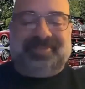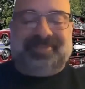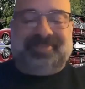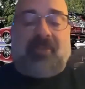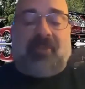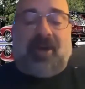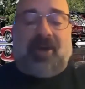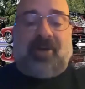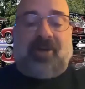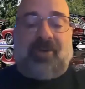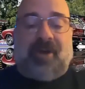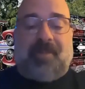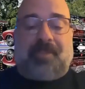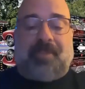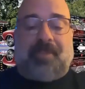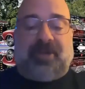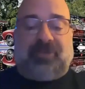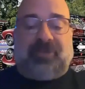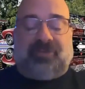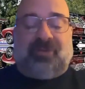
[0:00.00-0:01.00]
runner-up
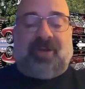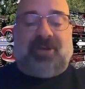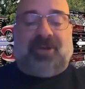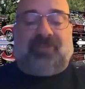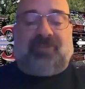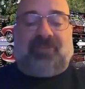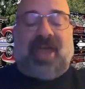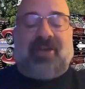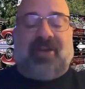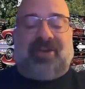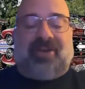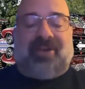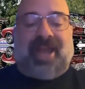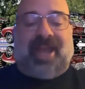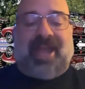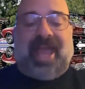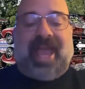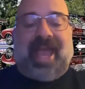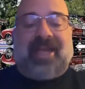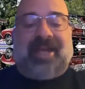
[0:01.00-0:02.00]
picture on Saturday
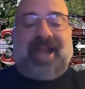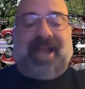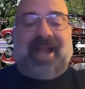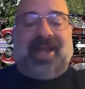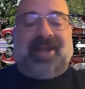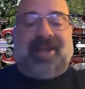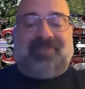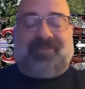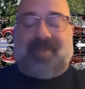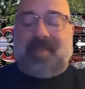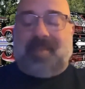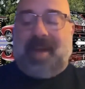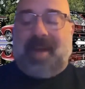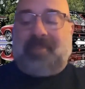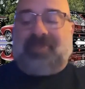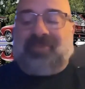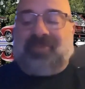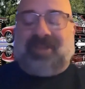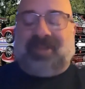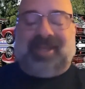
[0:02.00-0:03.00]
I had it on, if I'm not
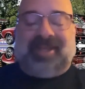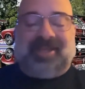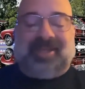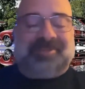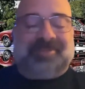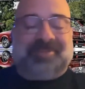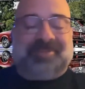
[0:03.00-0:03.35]
mistaken.